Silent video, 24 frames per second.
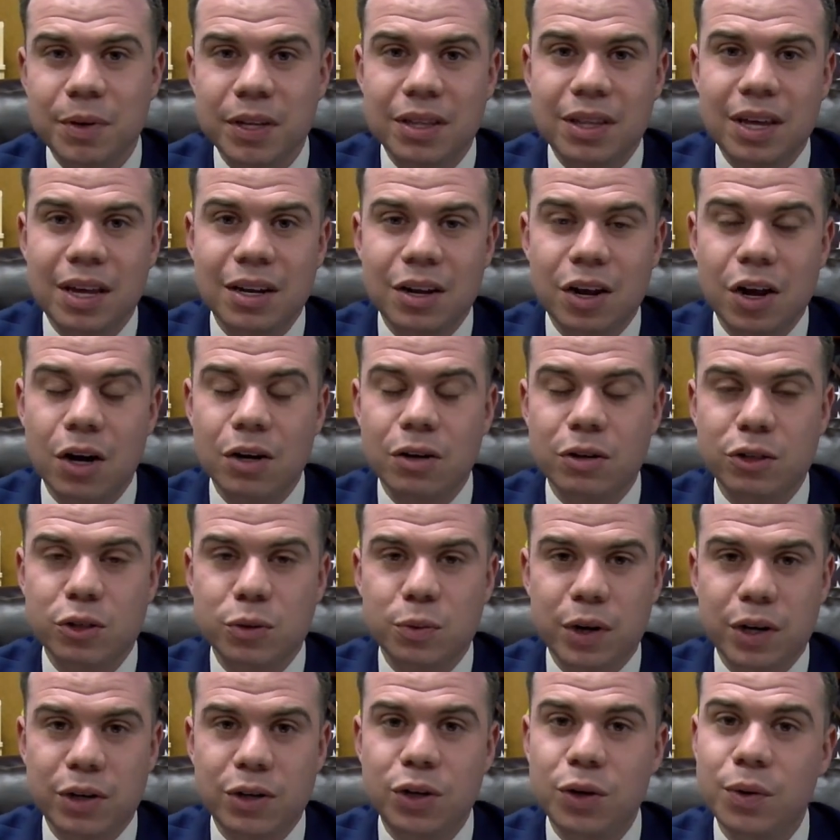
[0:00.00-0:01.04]
but then Gardner
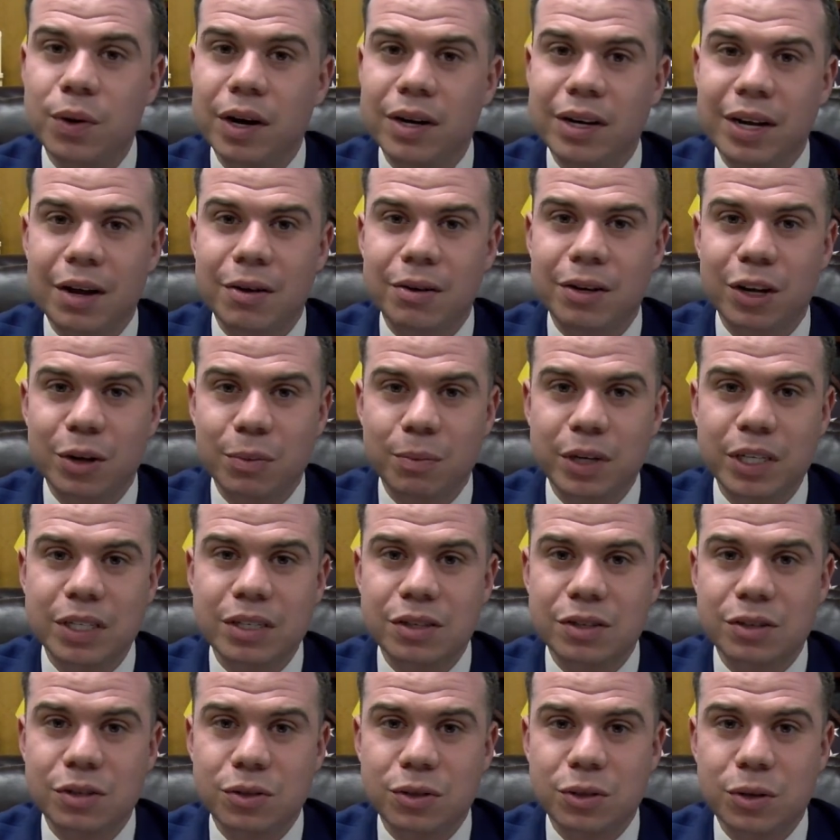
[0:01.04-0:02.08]
Square 2, our downtown
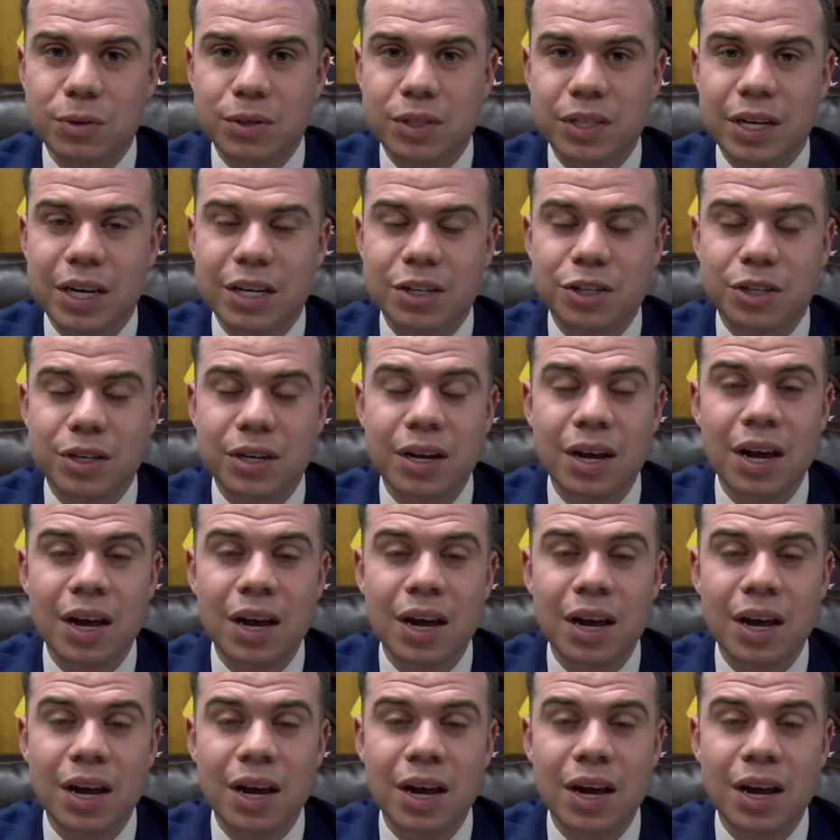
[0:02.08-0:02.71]
business association,